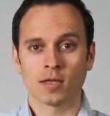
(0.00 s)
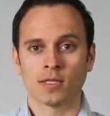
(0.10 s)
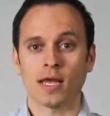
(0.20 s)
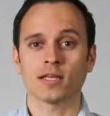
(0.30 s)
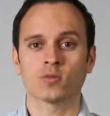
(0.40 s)

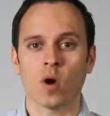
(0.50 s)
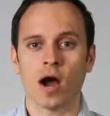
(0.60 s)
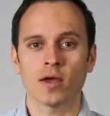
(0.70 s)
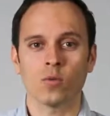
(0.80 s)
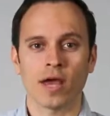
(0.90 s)
That is
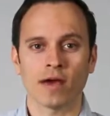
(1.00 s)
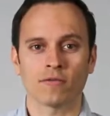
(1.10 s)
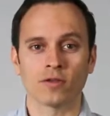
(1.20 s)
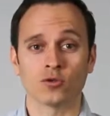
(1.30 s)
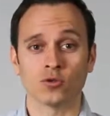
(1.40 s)
why we have
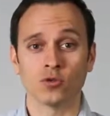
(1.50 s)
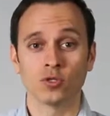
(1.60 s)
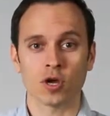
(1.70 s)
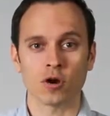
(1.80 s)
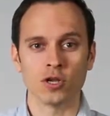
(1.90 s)

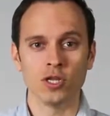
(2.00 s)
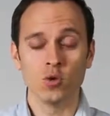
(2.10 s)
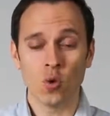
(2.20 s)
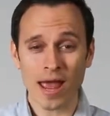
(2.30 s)
introduced our new